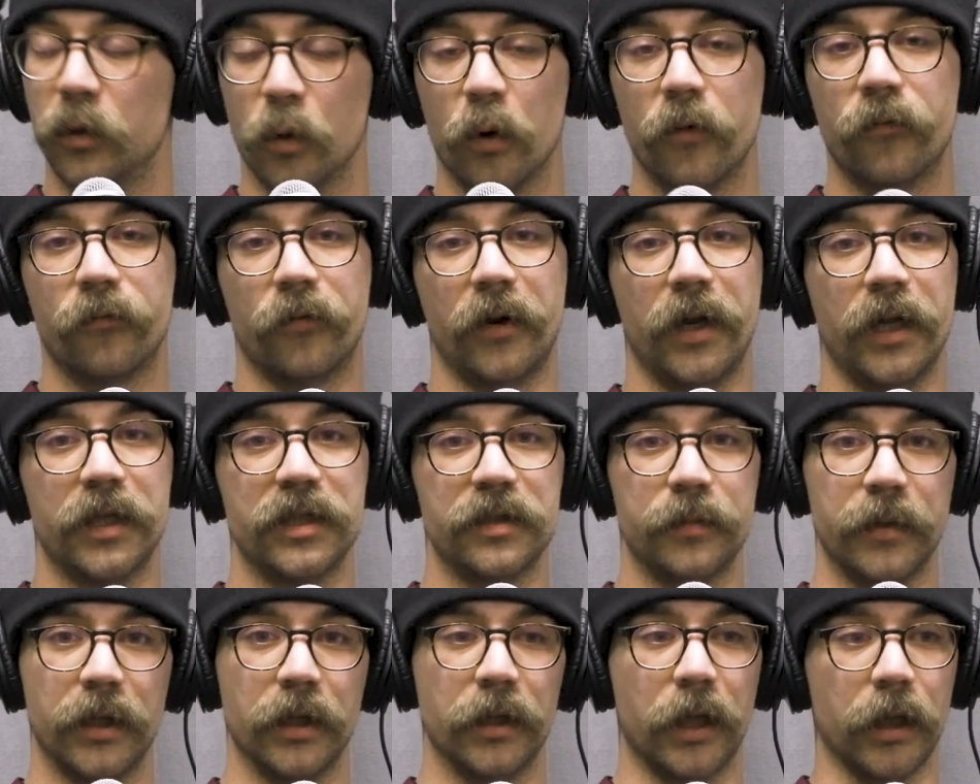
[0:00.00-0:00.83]
your friends
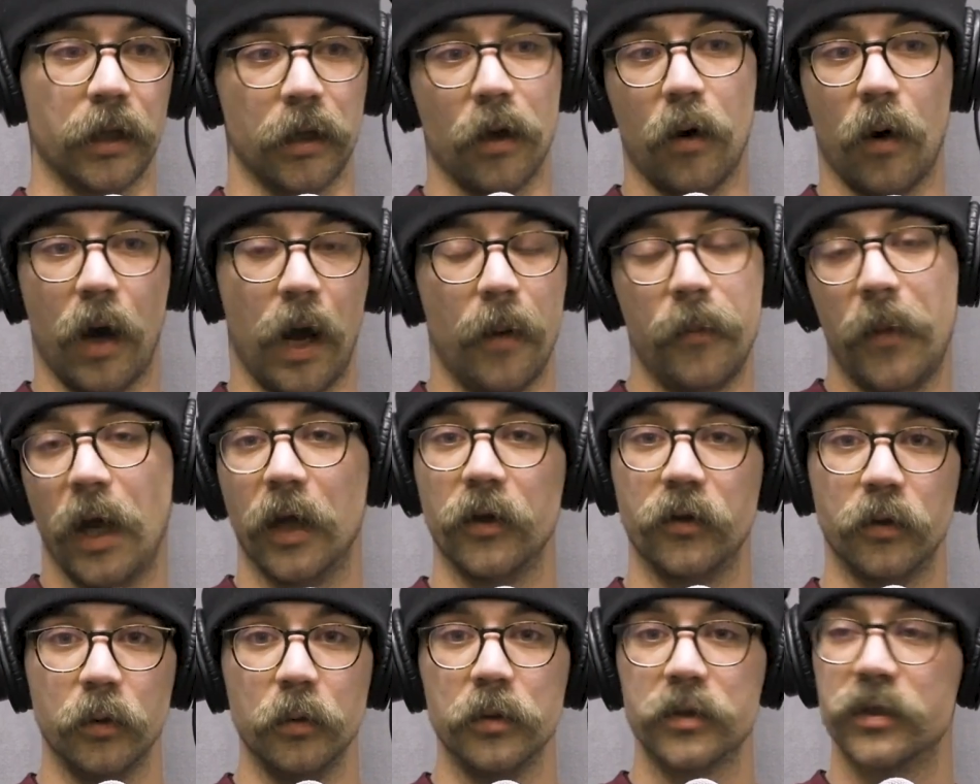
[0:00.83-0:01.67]
being like, yo, I'm
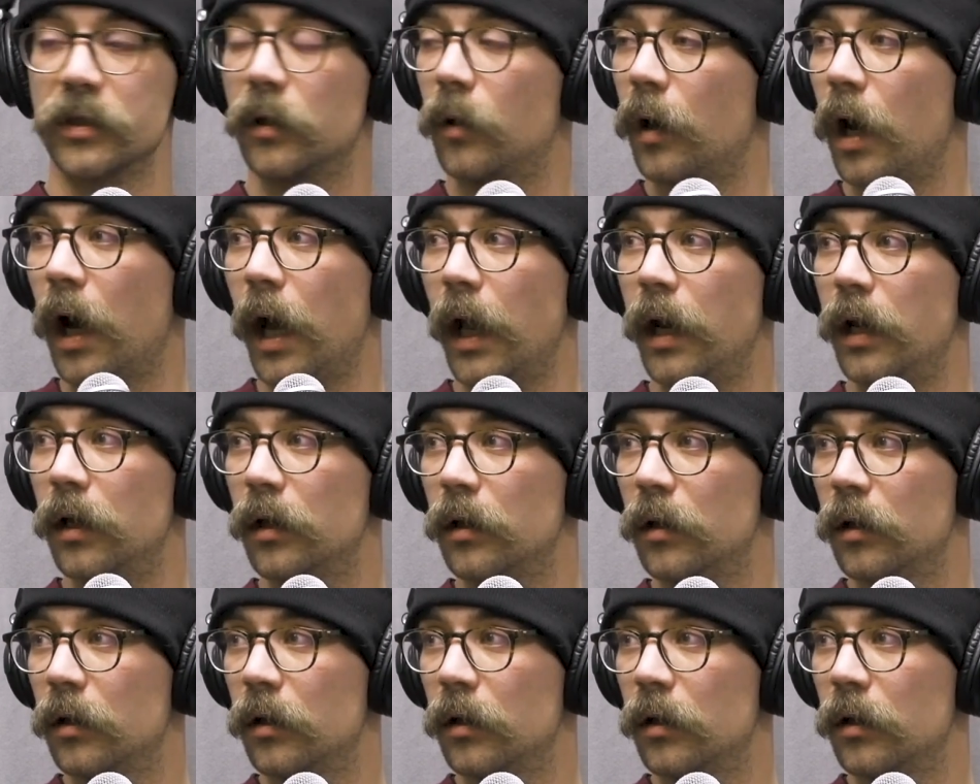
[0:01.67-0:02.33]
not doing so hot.